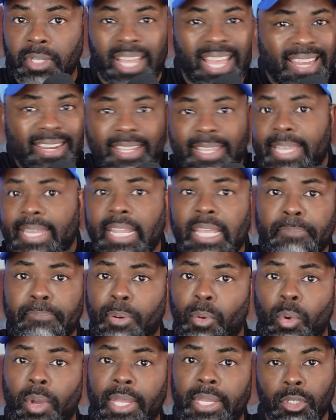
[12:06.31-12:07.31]
at any
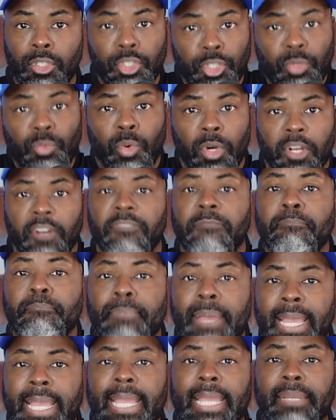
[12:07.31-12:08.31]
point you would have
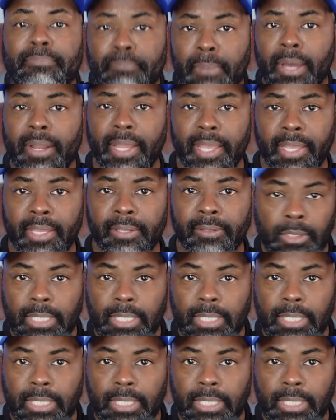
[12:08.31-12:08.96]
made money.